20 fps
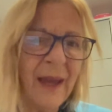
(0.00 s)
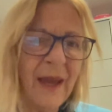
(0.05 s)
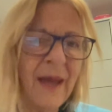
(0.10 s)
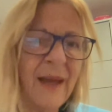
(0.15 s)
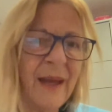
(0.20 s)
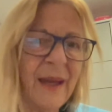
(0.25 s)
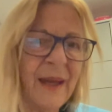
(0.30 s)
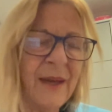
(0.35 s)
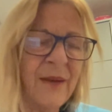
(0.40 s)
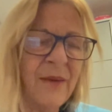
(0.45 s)

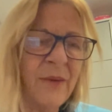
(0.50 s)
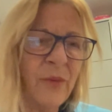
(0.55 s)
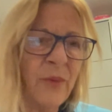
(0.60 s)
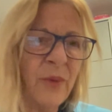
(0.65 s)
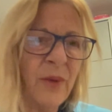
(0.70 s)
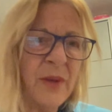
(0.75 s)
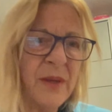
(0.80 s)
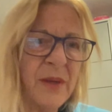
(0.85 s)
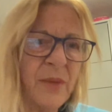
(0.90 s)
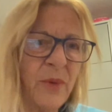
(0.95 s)

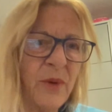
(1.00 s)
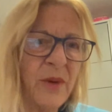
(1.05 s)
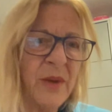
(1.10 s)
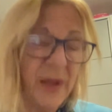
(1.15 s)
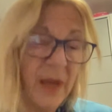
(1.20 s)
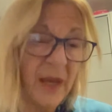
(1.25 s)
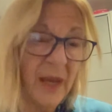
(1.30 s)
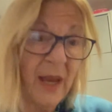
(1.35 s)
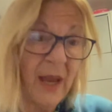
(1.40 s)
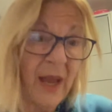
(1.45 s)
when
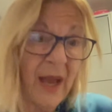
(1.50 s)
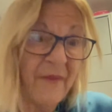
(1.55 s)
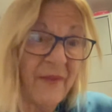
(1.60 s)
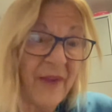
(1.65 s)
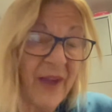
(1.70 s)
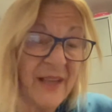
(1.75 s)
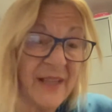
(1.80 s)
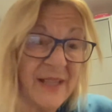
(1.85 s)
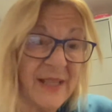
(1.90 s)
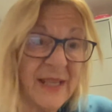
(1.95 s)
they
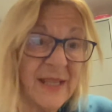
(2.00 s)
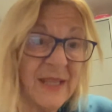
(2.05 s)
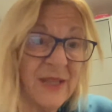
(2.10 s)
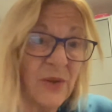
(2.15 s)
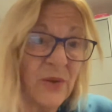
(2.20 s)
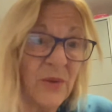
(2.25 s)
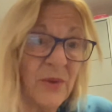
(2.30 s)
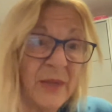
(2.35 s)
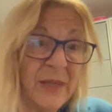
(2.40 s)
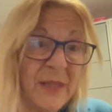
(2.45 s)
have access
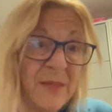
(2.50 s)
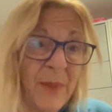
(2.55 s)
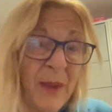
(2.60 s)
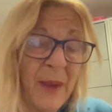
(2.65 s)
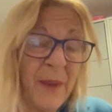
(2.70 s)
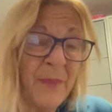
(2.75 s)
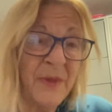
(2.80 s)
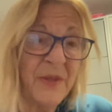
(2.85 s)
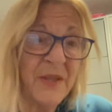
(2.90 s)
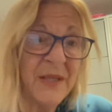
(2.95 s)
to all these
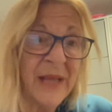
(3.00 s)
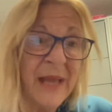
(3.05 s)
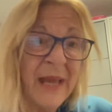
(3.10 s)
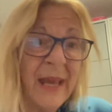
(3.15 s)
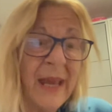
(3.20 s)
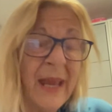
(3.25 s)
papers.